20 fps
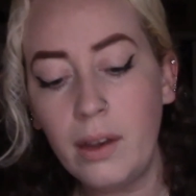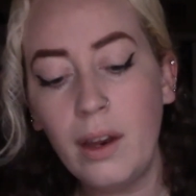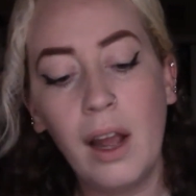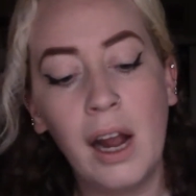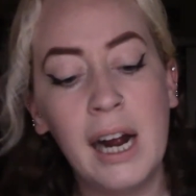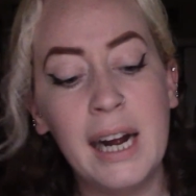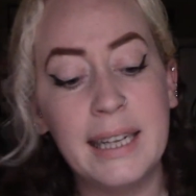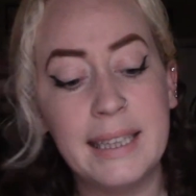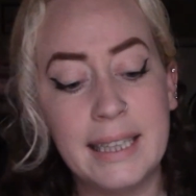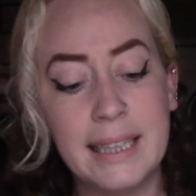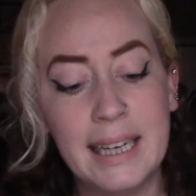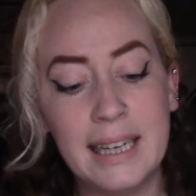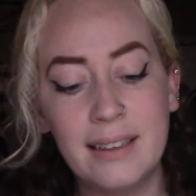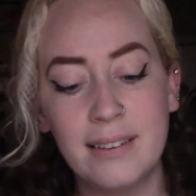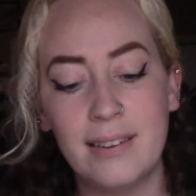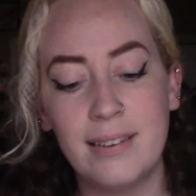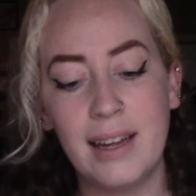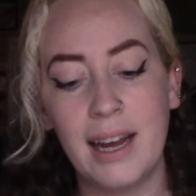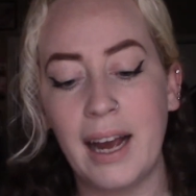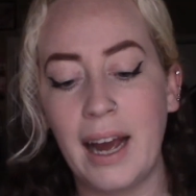Alright, the
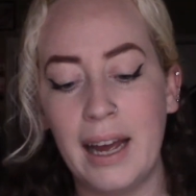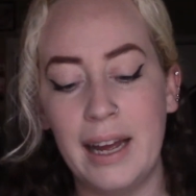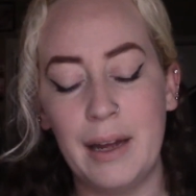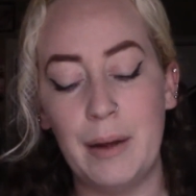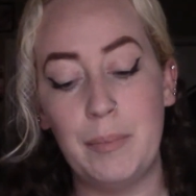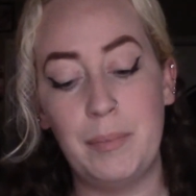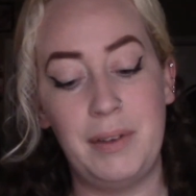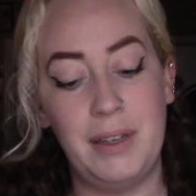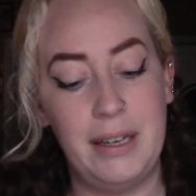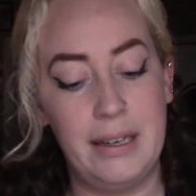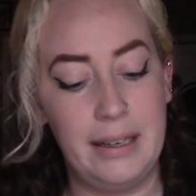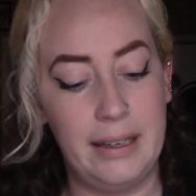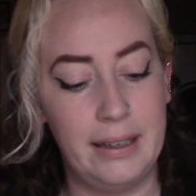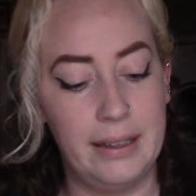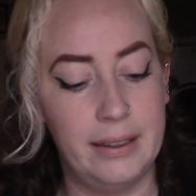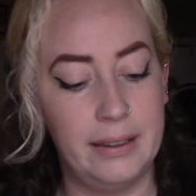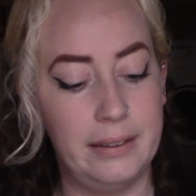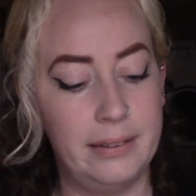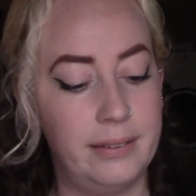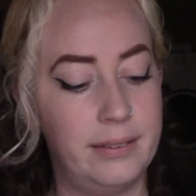next thing I emptied
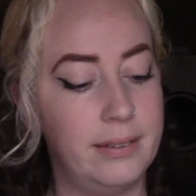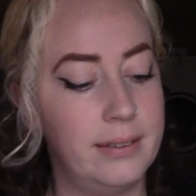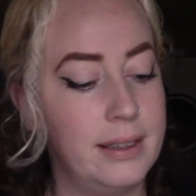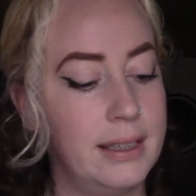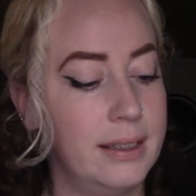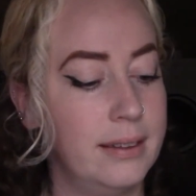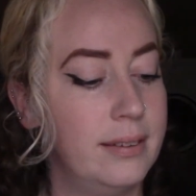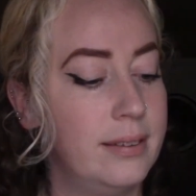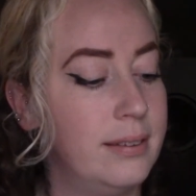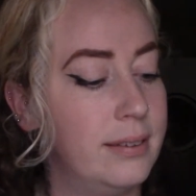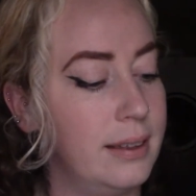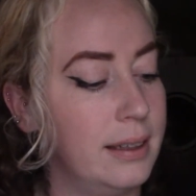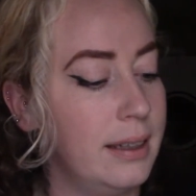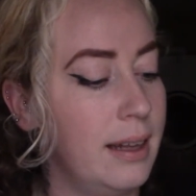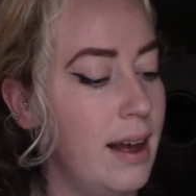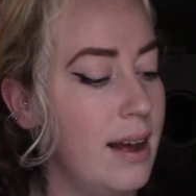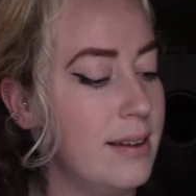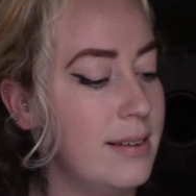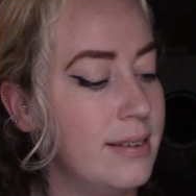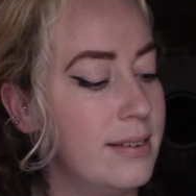is the
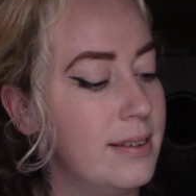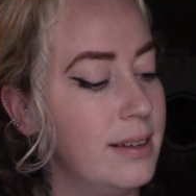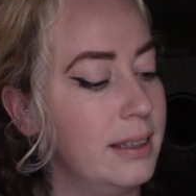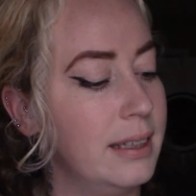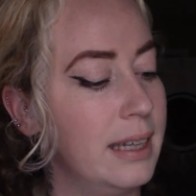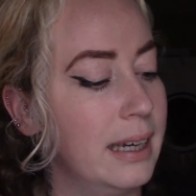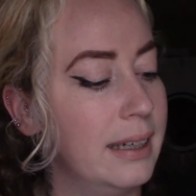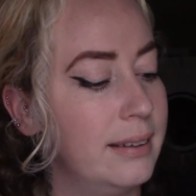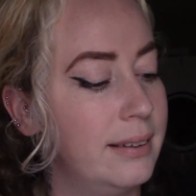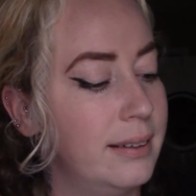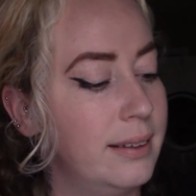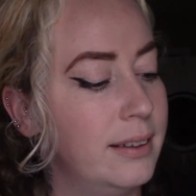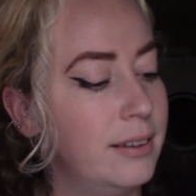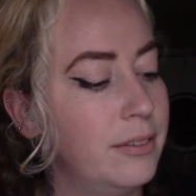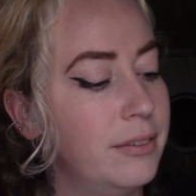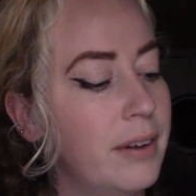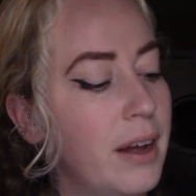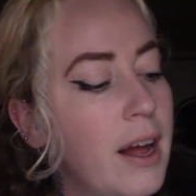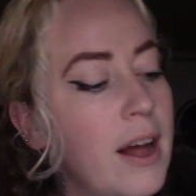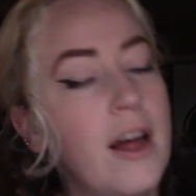Salon
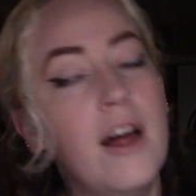Selective